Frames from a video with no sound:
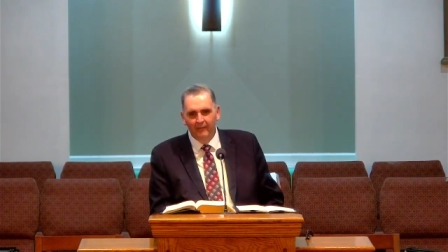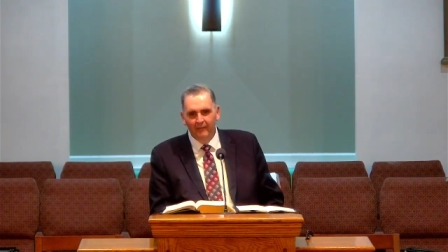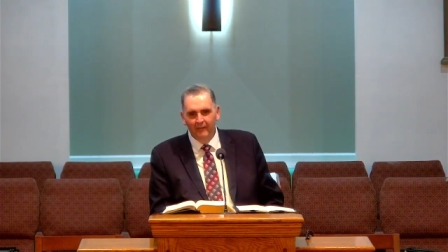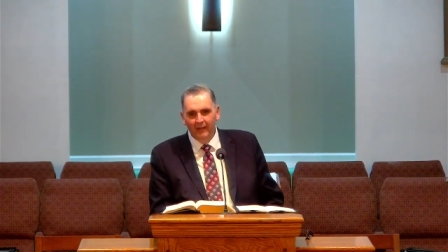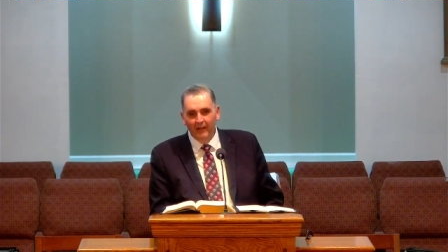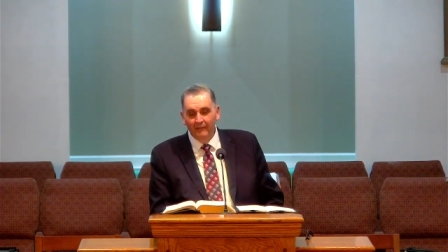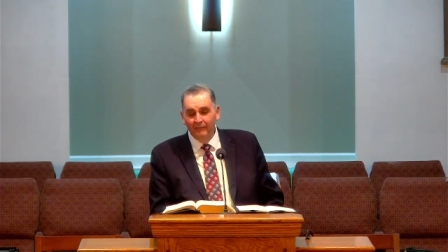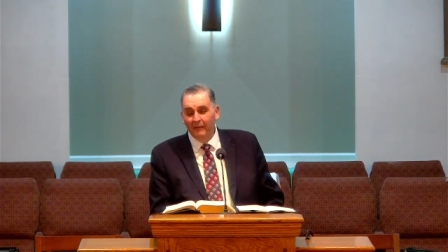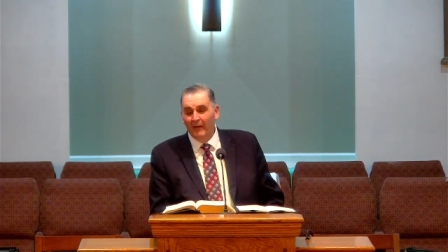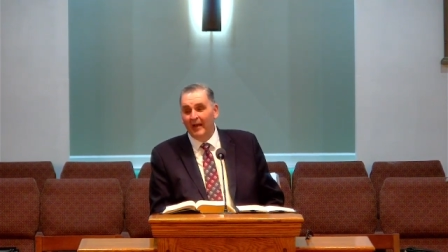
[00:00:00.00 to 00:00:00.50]

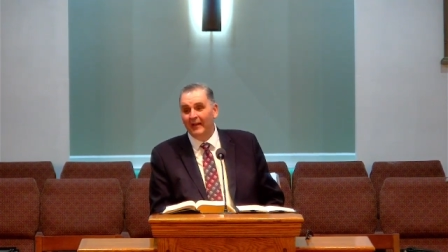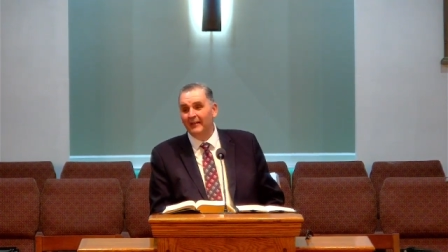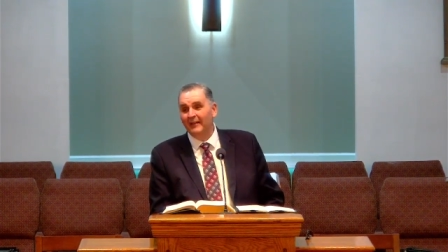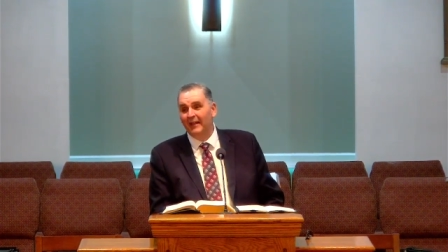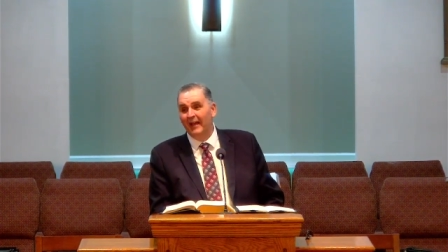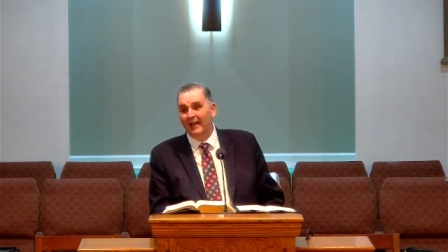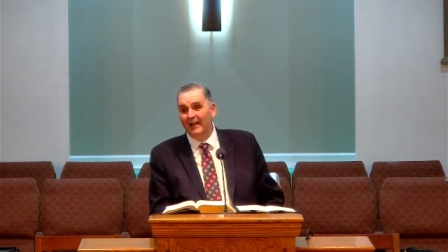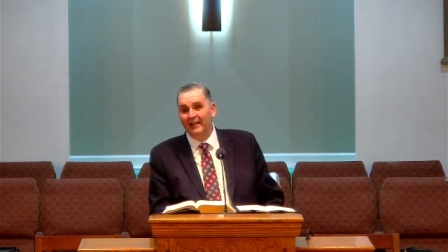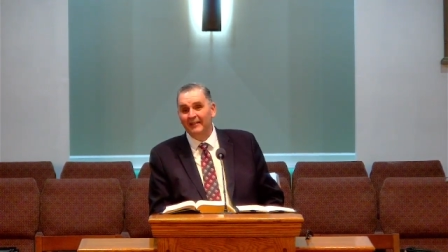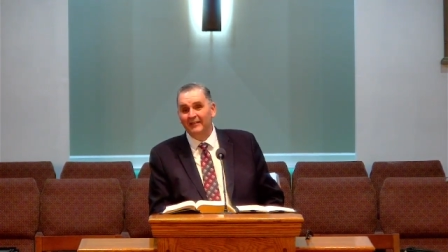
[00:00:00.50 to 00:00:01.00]
And finally,
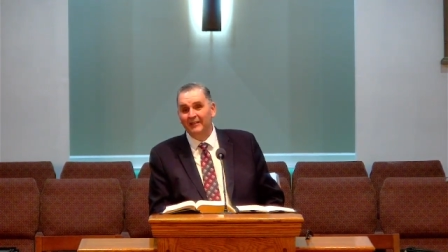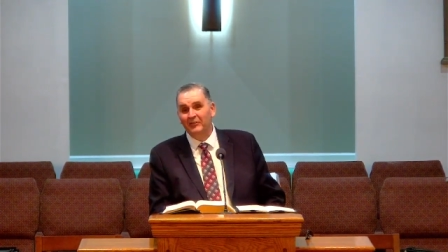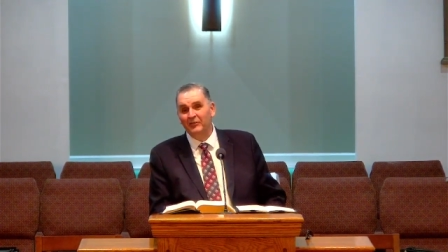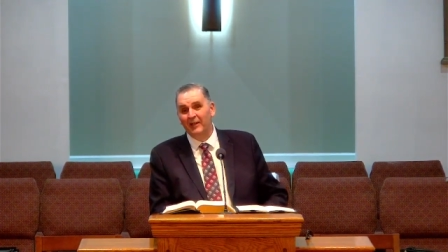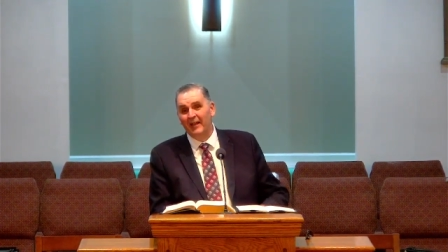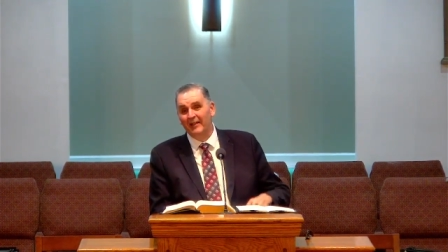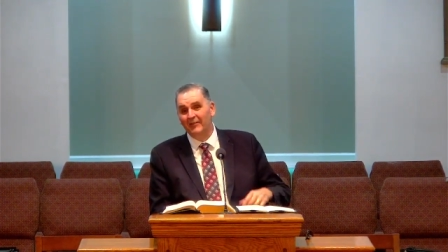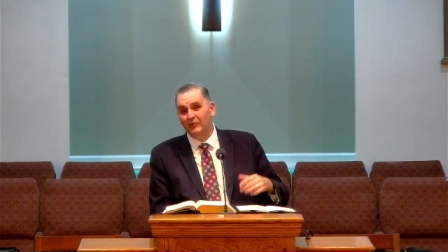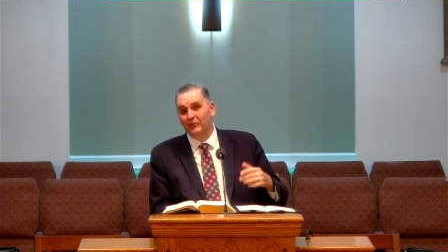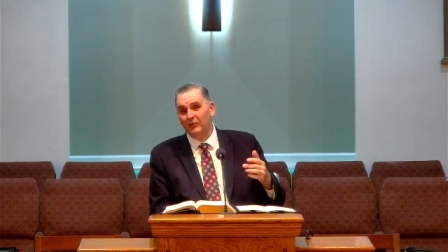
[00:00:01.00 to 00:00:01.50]
I got the
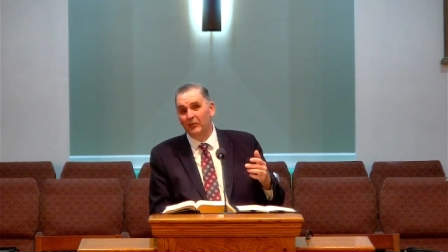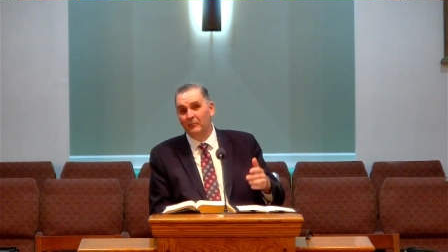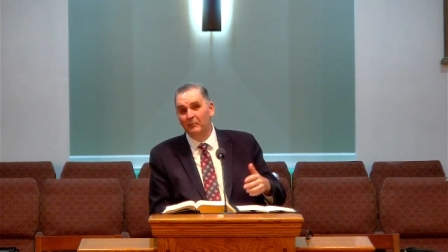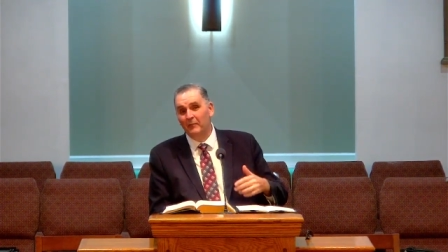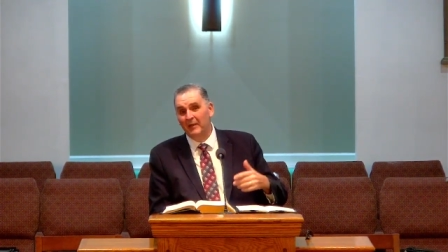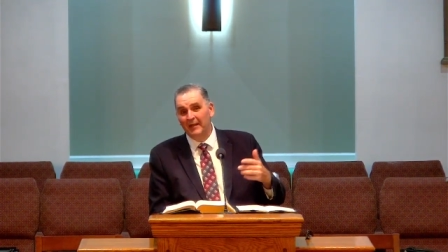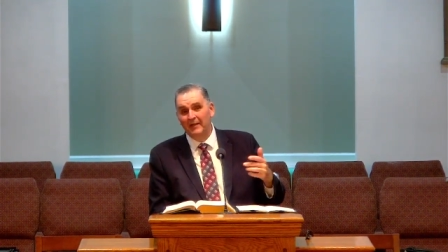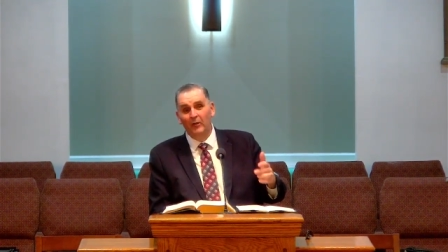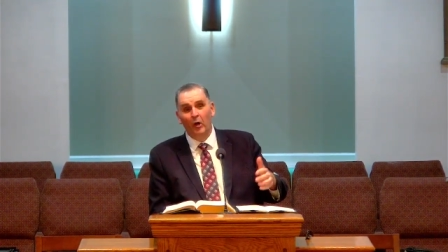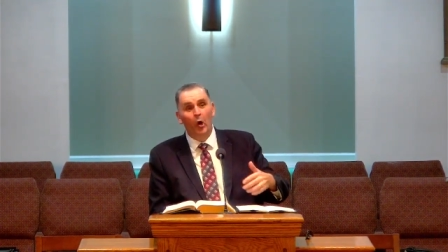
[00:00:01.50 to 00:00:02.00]
chance to
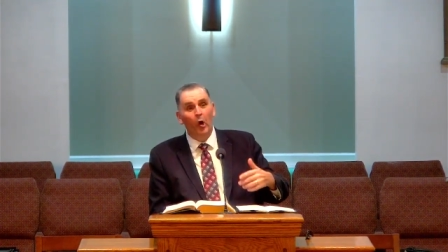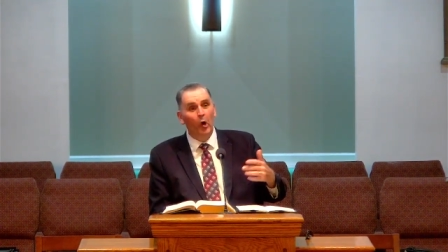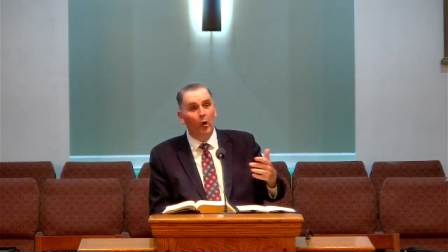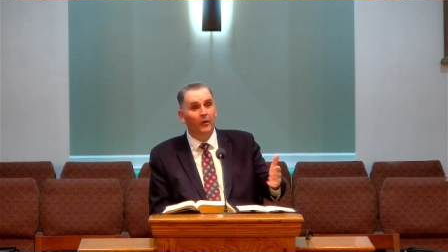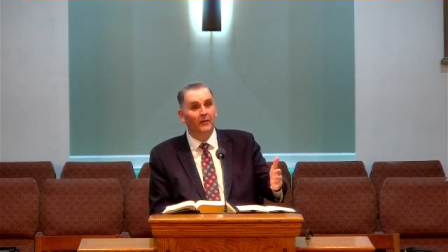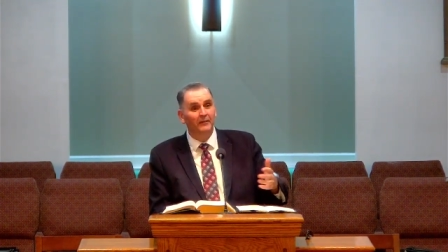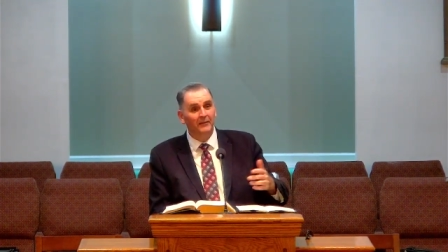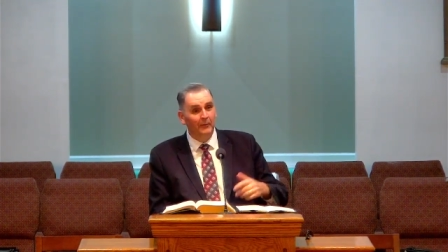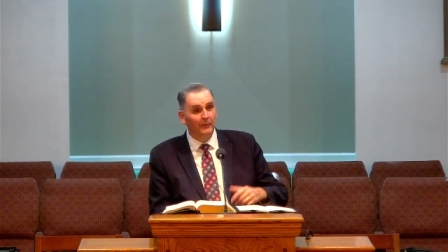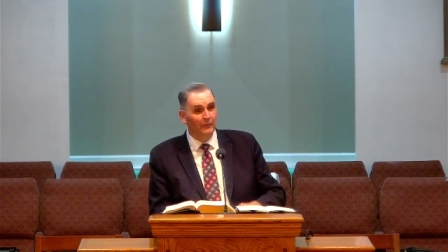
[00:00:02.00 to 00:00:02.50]
meet her
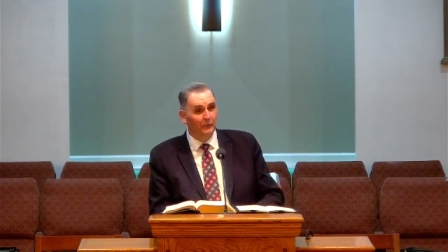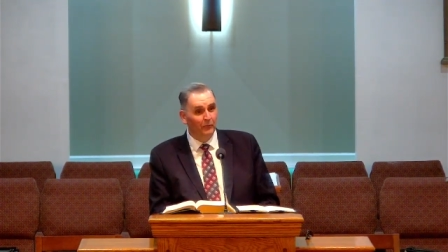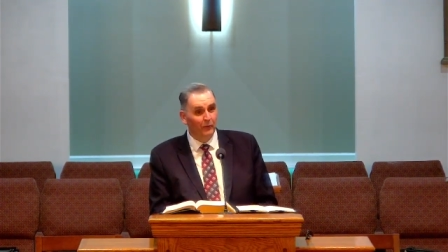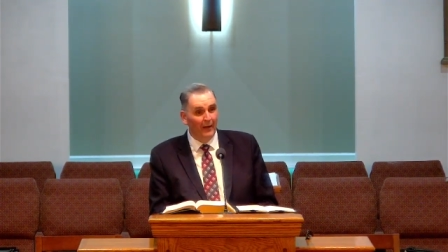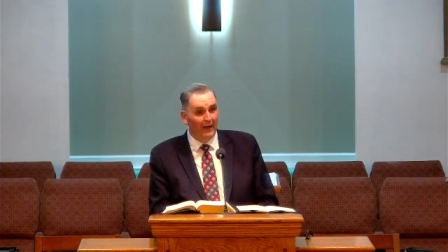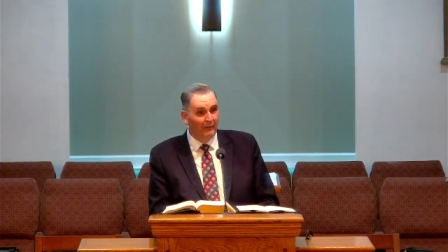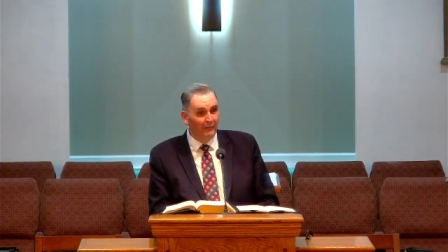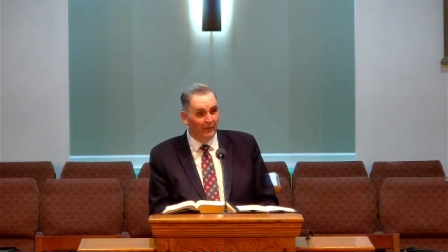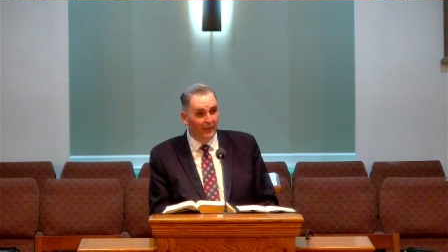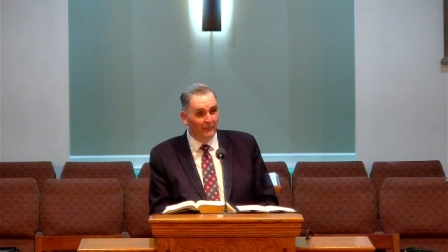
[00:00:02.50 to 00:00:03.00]
because I was
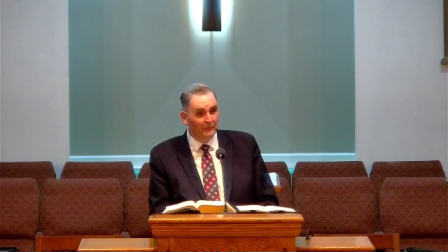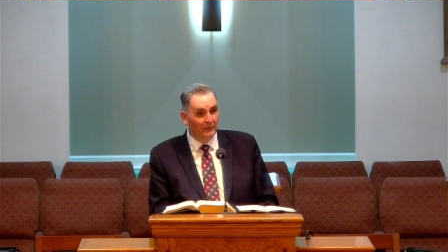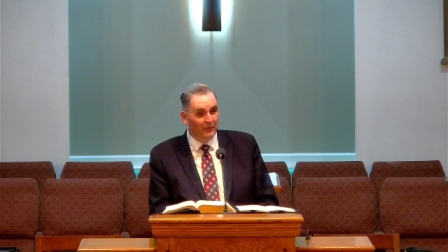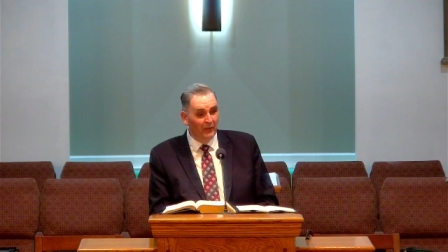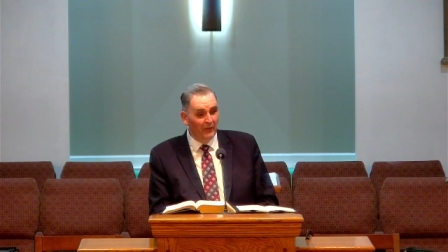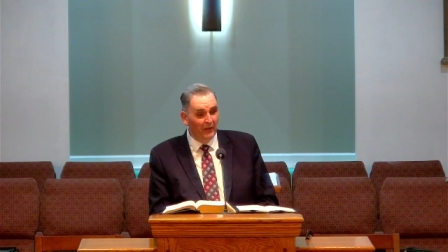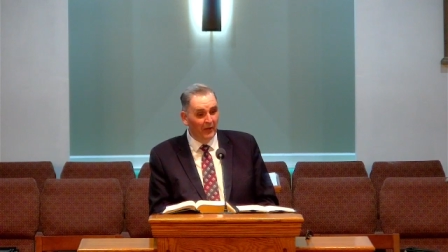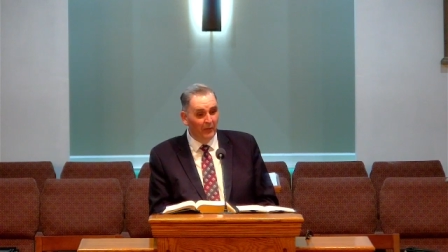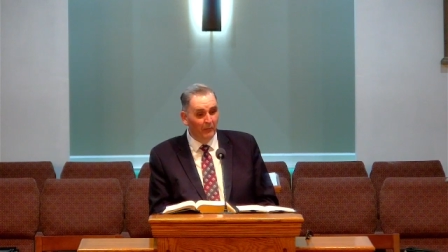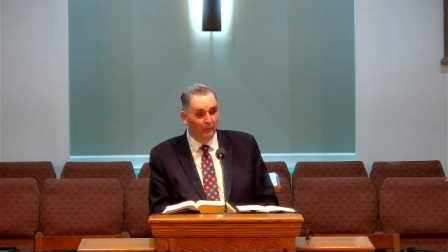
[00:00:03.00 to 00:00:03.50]
driving them to
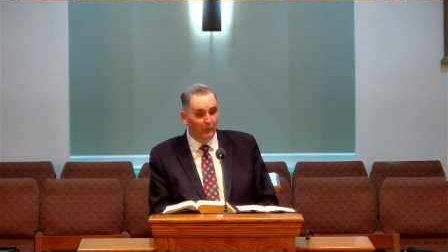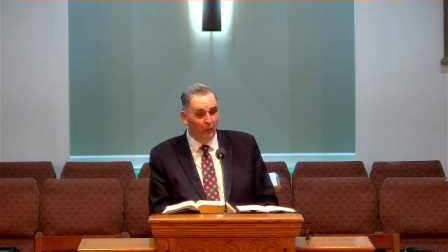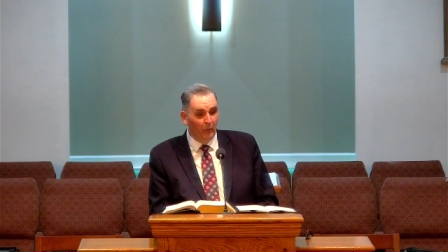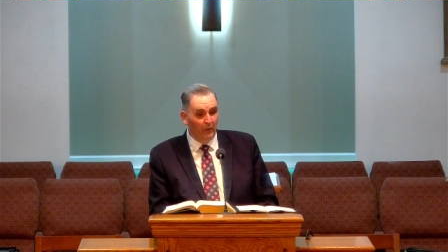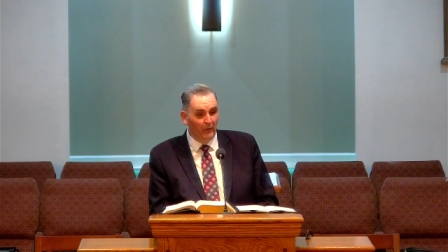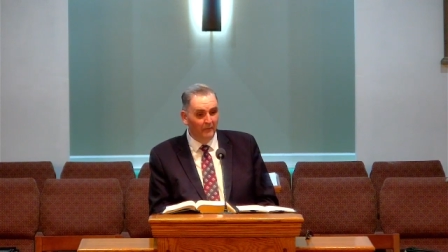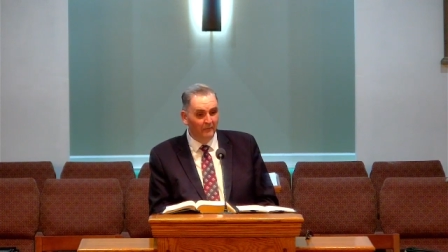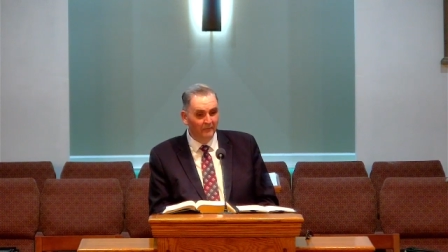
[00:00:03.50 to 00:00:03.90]
the airport.